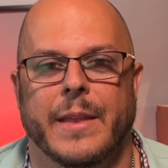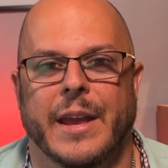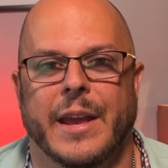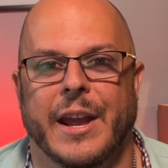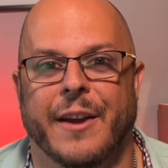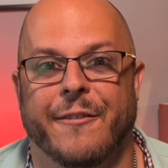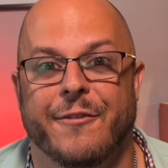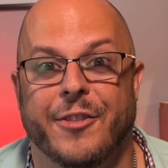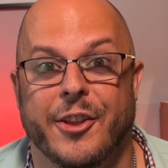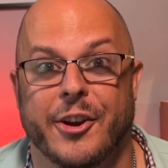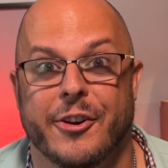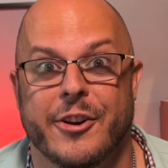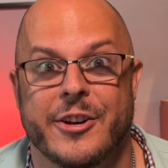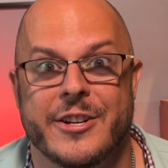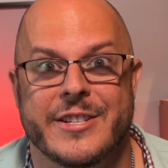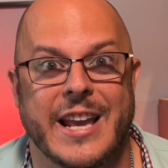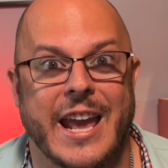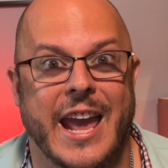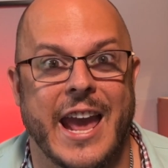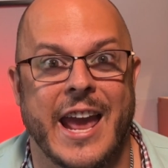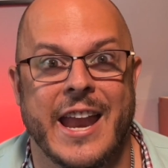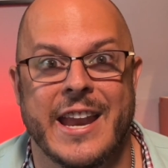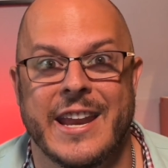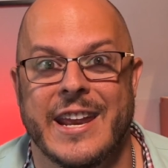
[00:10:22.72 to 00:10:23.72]
If there
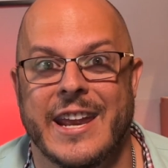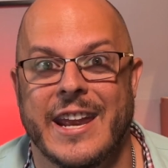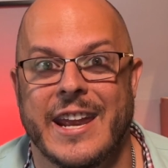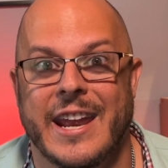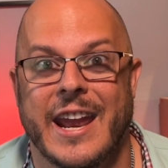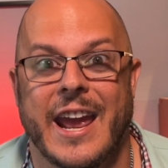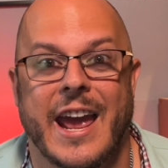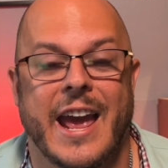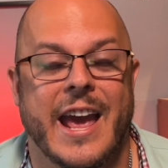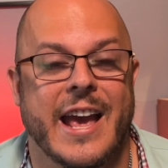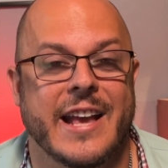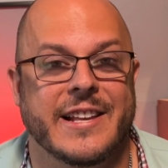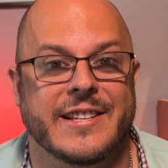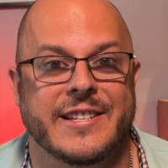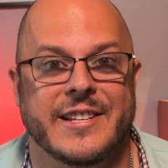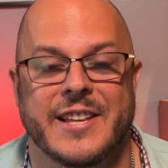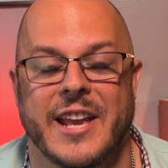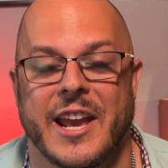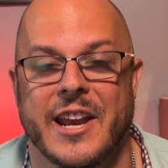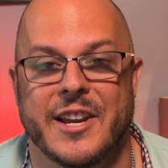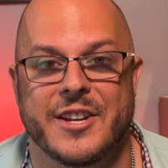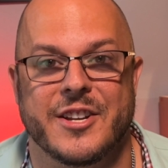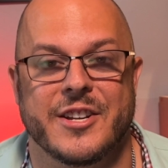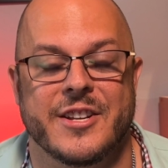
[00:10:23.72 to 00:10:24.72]
is any
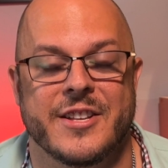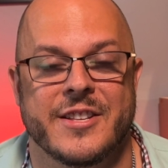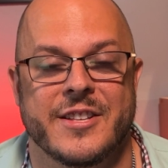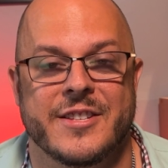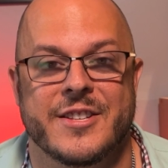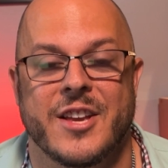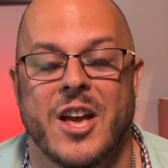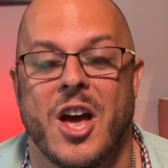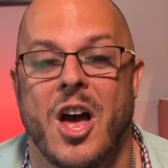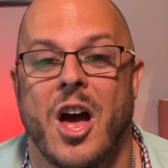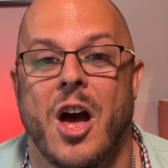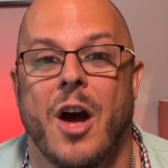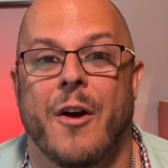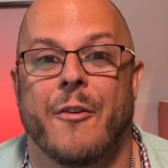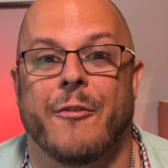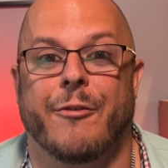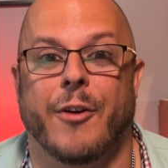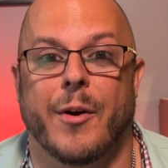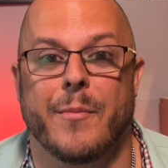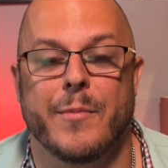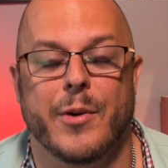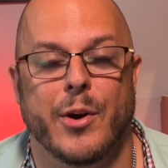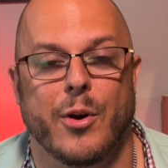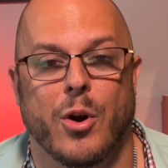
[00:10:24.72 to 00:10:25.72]
hesitations
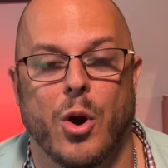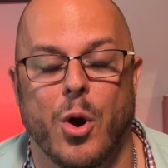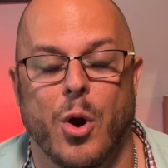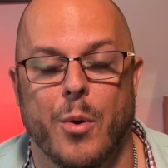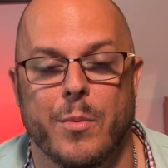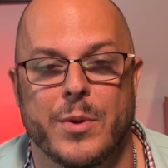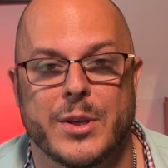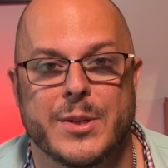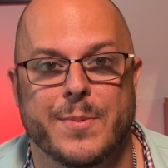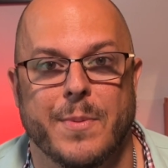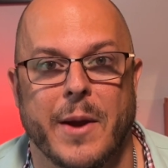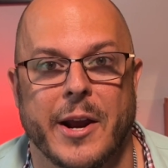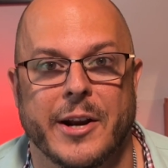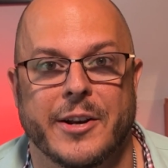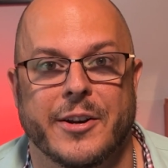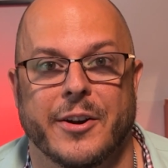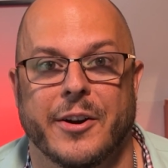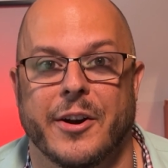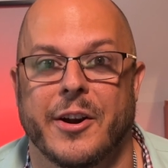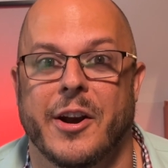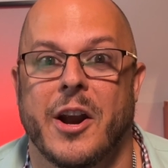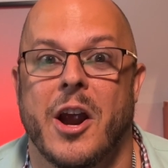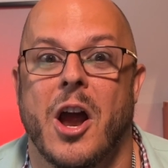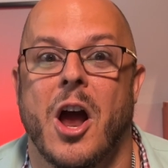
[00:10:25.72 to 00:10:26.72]
from your home
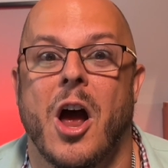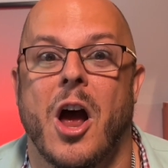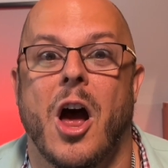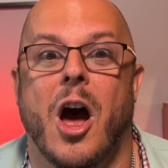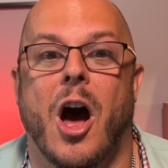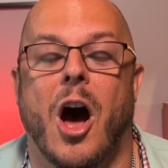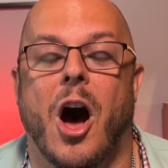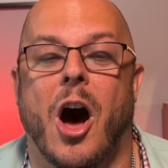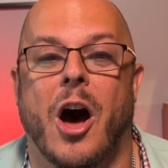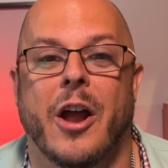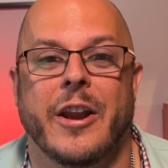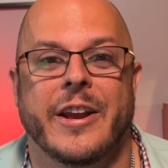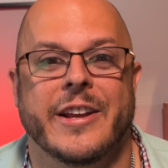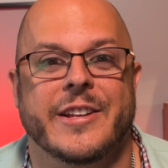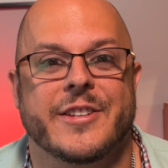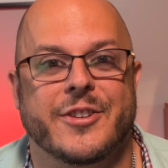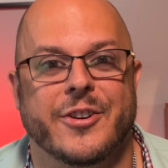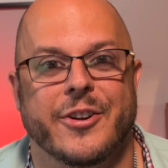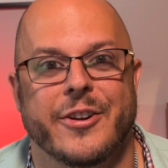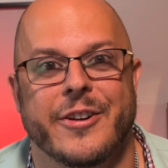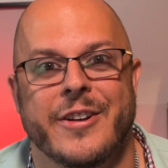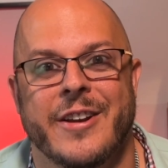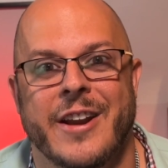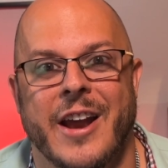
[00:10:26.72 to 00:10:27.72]
inspector on a
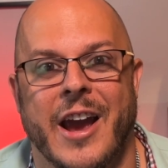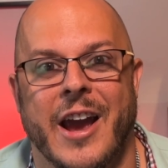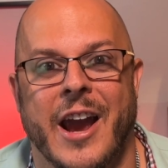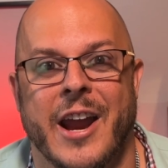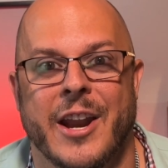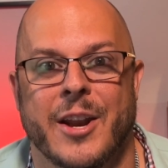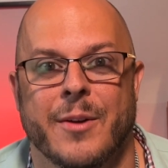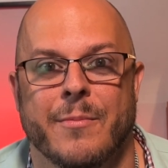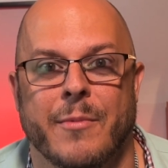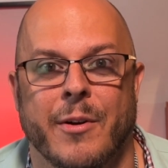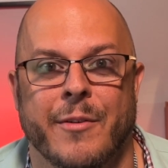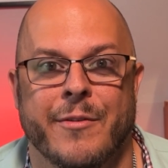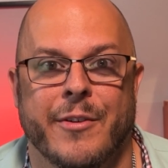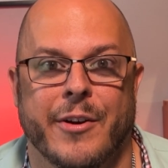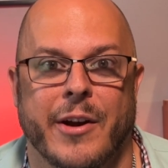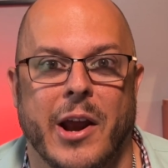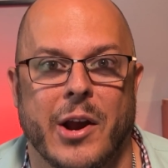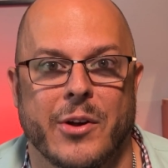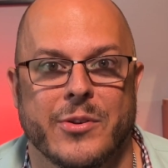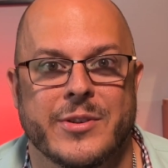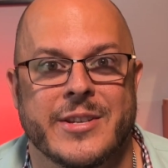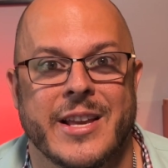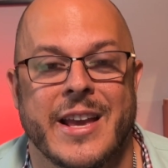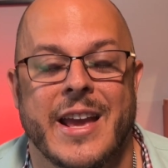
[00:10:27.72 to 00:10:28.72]
certain item of your
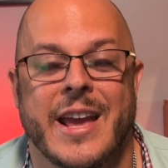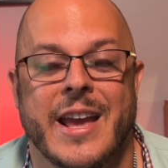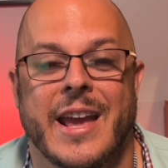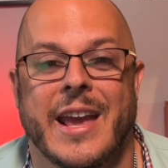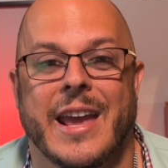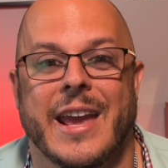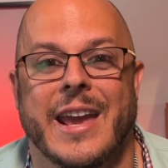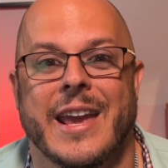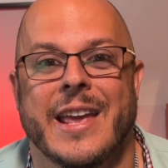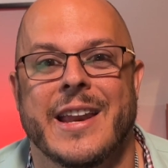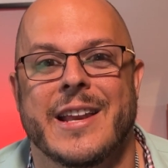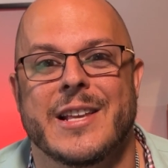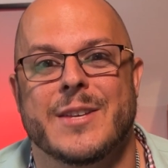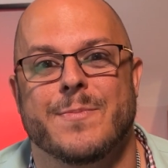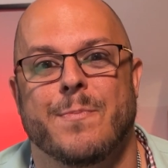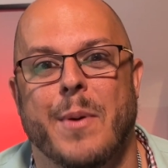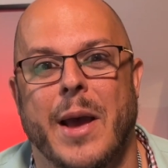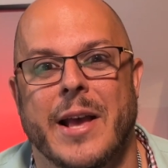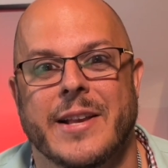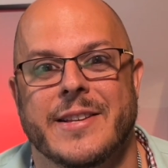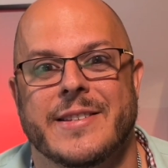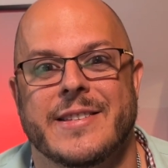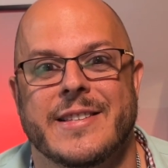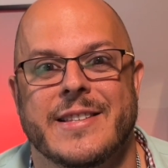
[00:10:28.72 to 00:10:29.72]
house, it is
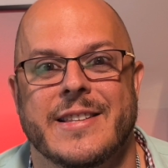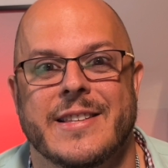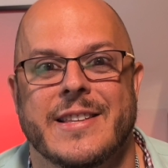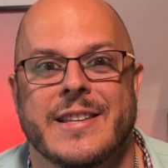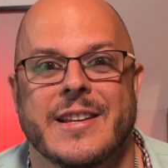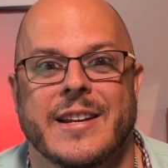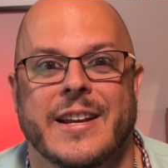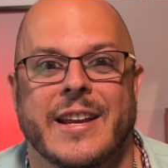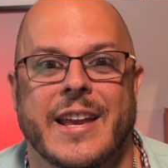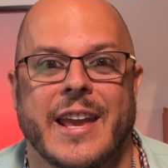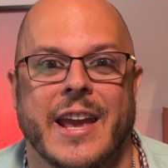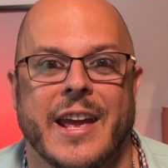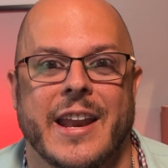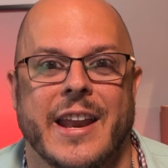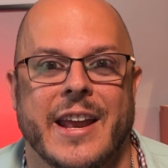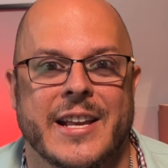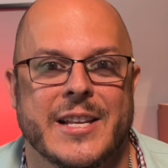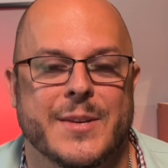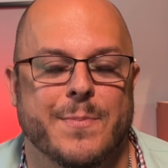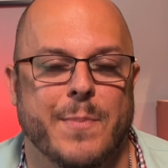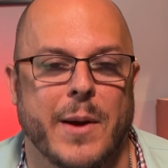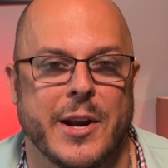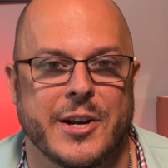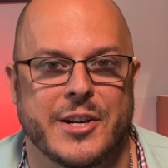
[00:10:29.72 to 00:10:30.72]
best to get a
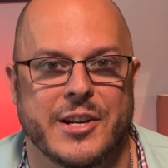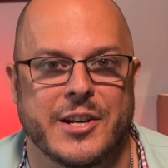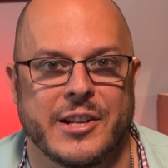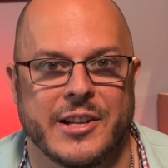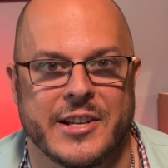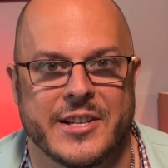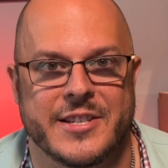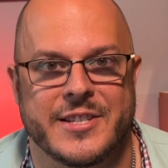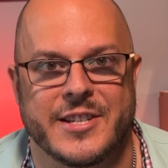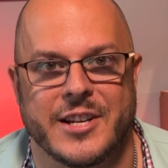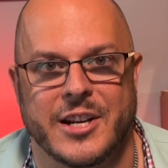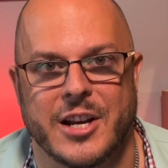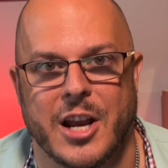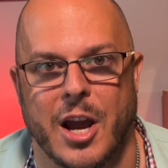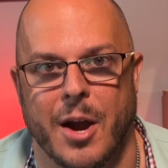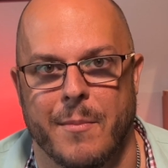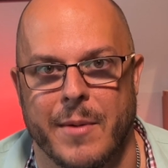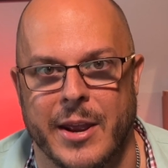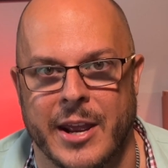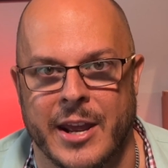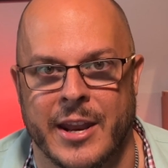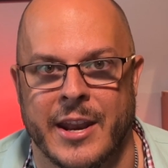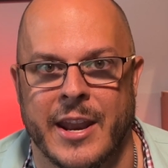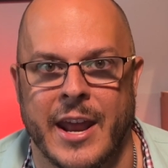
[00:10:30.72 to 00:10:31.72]
specialist to
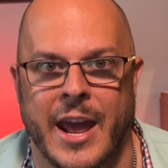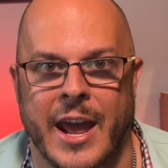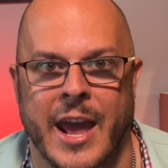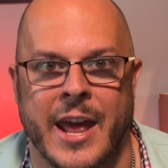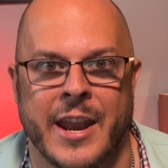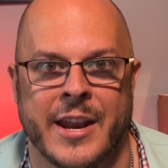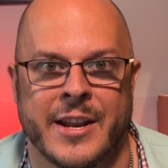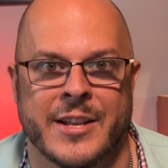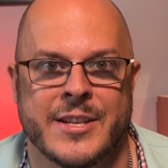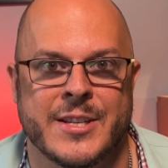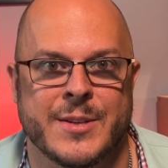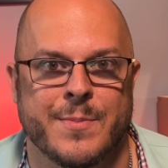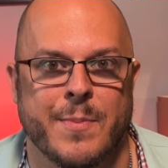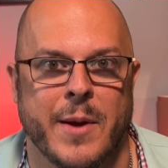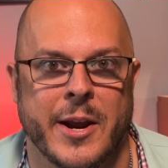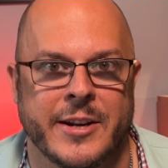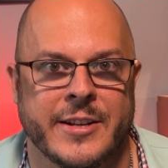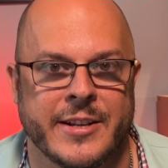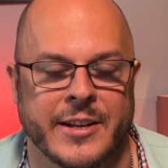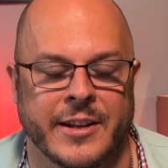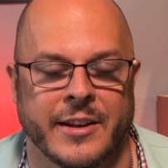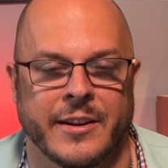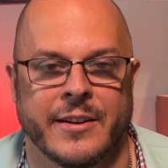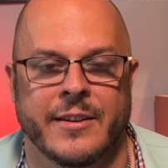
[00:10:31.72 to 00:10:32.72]
come in and
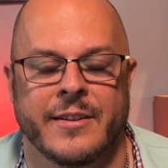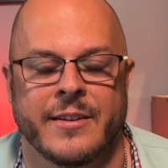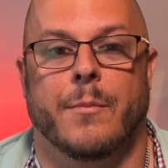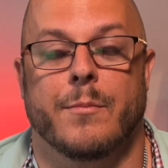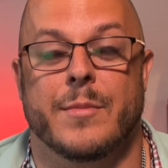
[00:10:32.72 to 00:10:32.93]
inspect it.